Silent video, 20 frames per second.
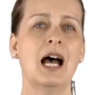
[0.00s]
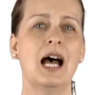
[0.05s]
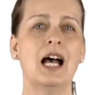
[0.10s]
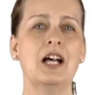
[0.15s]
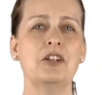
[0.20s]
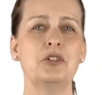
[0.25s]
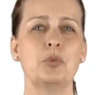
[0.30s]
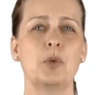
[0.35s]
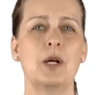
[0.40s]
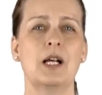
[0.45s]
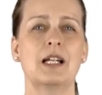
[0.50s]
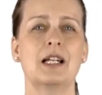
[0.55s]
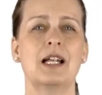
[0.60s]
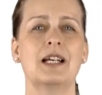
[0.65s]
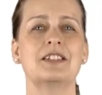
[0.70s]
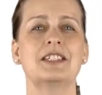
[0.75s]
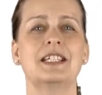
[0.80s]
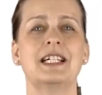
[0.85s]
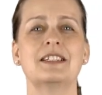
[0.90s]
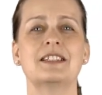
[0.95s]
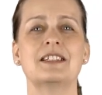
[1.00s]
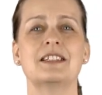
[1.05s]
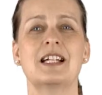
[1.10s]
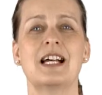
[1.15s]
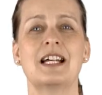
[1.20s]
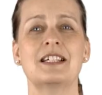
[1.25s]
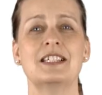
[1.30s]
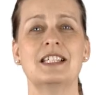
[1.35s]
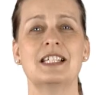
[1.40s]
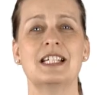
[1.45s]
as well as get an
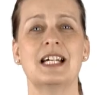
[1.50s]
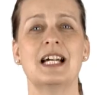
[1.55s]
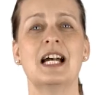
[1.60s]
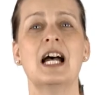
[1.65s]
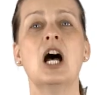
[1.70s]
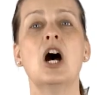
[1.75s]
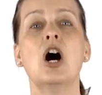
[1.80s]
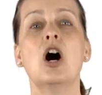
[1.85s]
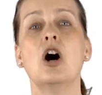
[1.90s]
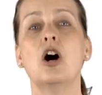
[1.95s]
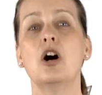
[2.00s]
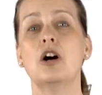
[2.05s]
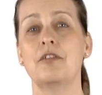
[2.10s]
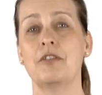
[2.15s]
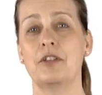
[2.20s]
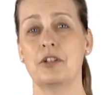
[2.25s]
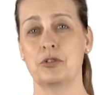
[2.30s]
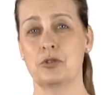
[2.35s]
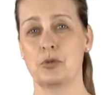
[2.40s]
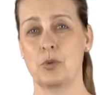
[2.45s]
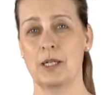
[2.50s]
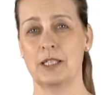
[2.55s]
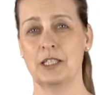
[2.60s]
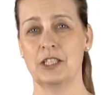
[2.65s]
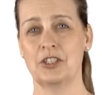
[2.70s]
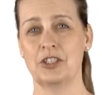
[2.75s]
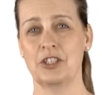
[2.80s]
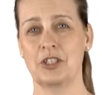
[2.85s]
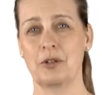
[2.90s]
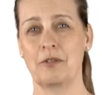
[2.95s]
idea of the
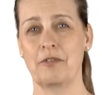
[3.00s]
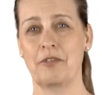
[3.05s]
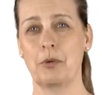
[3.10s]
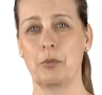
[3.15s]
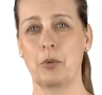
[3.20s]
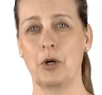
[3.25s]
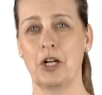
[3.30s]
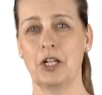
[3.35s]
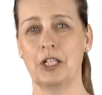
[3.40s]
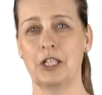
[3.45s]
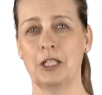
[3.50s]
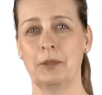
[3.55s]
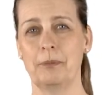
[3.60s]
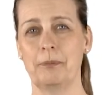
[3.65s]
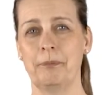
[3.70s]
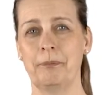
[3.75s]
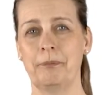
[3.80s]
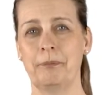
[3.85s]
structure of the work.